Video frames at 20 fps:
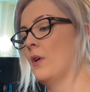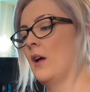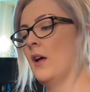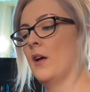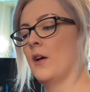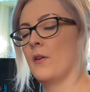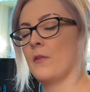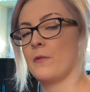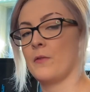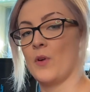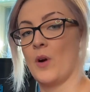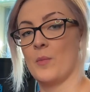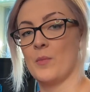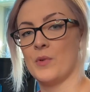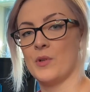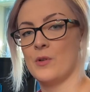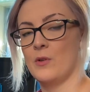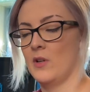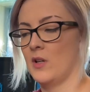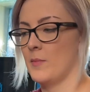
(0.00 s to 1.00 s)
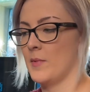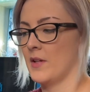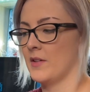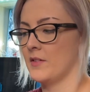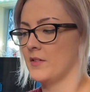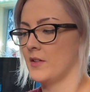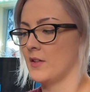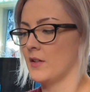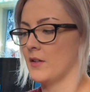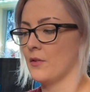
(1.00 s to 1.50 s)
from
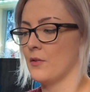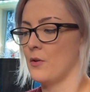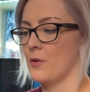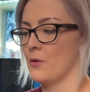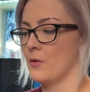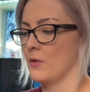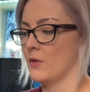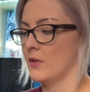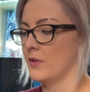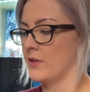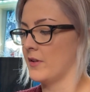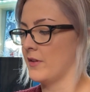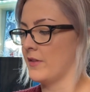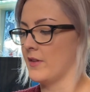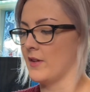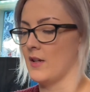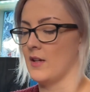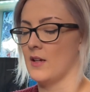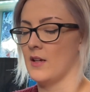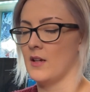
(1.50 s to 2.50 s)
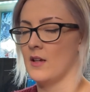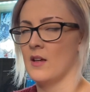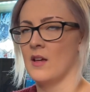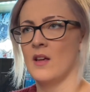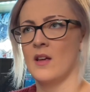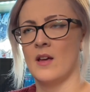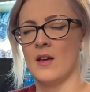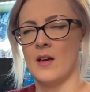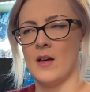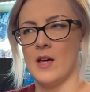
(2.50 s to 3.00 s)
CoolerMaster called the
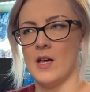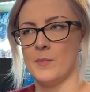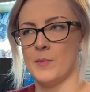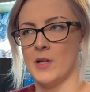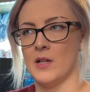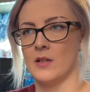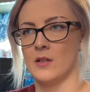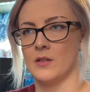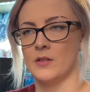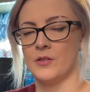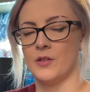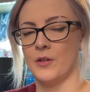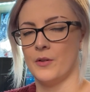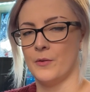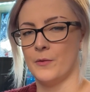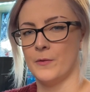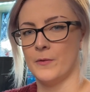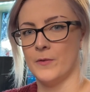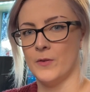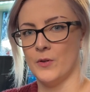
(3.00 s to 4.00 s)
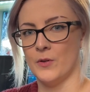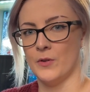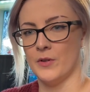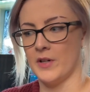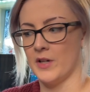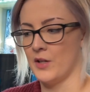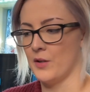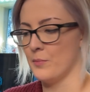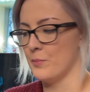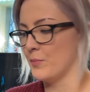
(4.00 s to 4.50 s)
ML240
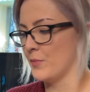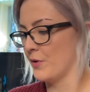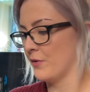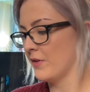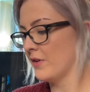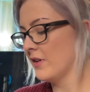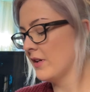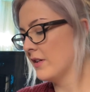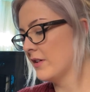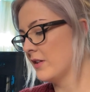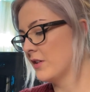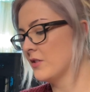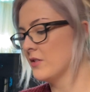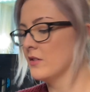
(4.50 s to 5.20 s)
Mirror Edition.